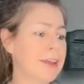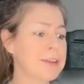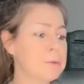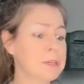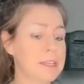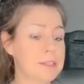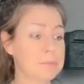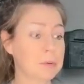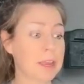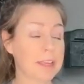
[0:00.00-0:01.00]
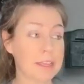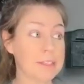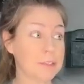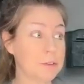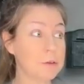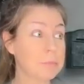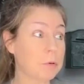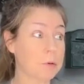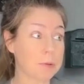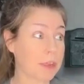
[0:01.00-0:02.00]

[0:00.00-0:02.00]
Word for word: if anyone needs a break, it's your poor